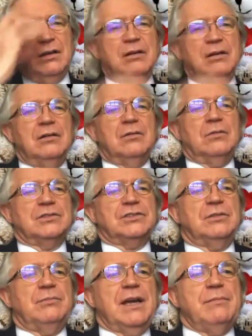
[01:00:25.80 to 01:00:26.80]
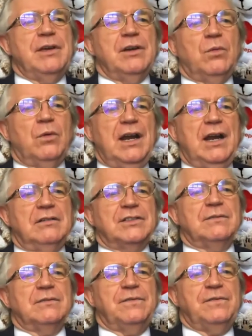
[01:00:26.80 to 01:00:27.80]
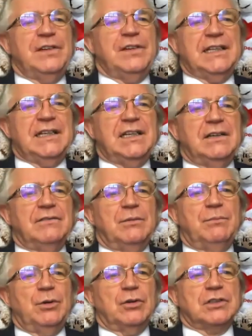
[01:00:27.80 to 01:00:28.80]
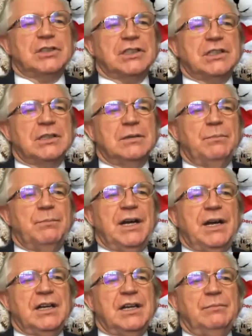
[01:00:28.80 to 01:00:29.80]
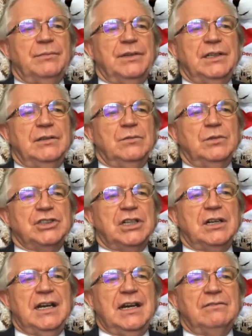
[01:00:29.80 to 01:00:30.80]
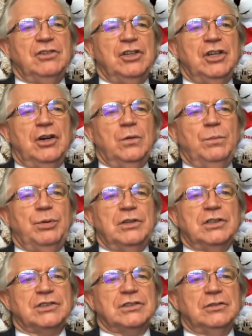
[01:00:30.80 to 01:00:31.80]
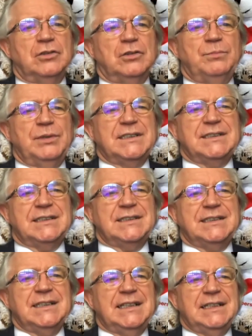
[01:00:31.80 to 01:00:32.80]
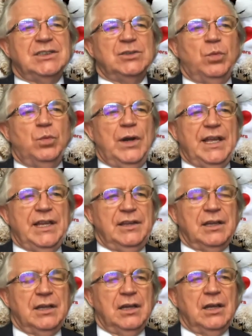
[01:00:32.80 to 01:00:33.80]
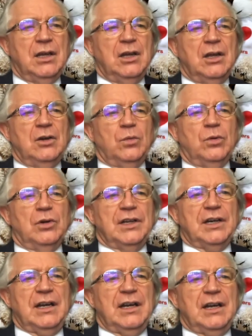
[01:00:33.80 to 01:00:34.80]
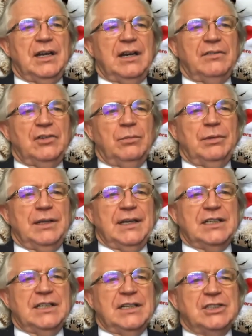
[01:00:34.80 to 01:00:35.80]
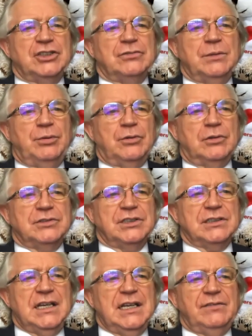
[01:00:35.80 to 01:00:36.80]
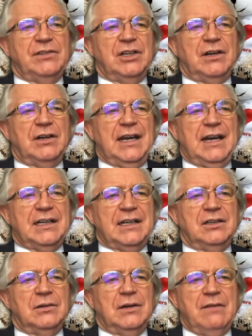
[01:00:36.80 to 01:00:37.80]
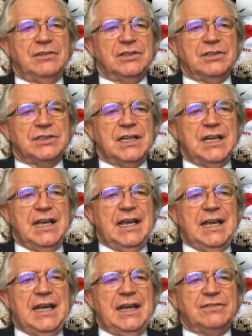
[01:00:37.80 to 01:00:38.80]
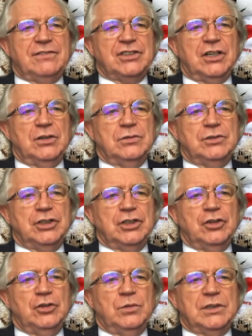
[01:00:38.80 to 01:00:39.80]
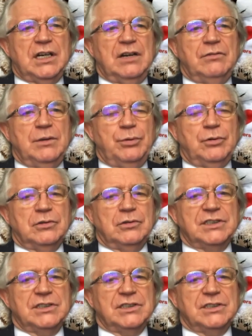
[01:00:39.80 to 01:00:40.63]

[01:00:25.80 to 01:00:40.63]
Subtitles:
was to make me aware of some fiddling of the books by a company which I have no personal or business dealings with, would I have an obligation to report it, even though I had no evidence? If so, to whom would I report it?